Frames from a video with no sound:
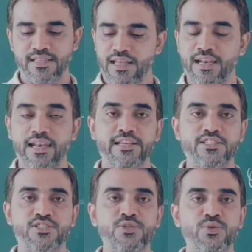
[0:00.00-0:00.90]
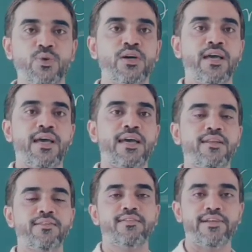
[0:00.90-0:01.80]
let us do
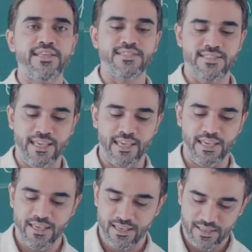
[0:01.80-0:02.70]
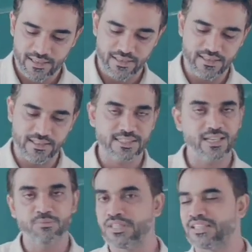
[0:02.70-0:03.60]
another essay,
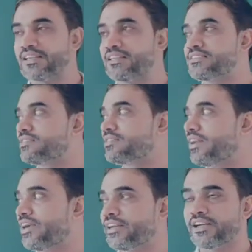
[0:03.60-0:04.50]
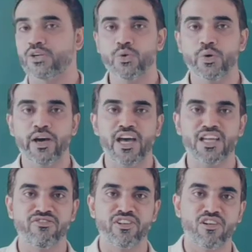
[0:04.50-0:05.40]
something that is related to
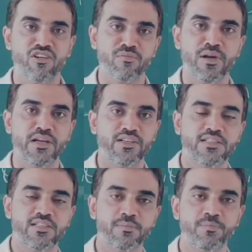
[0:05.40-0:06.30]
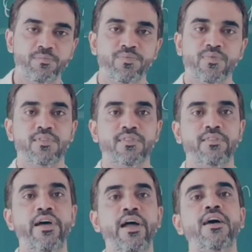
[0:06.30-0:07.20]
environment.
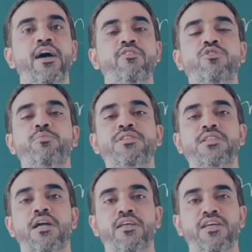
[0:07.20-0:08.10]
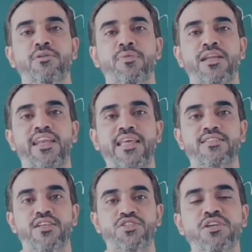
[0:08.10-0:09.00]
That I would be starting in my next
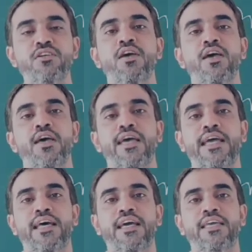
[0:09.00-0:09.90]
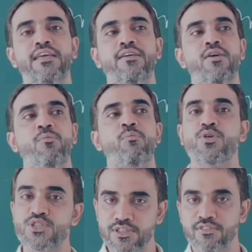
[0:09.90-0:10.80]
session, and I
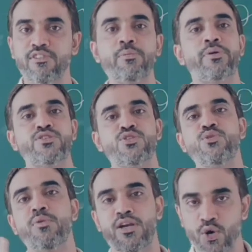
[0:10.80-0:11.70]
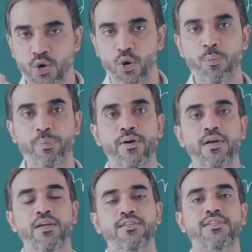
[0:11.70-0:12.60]
positively presume and hope
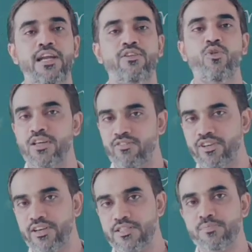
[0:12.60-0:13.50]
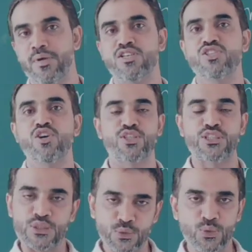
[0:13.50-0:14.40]
that whatever is being
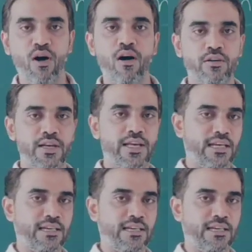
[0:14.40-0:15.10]
taught through online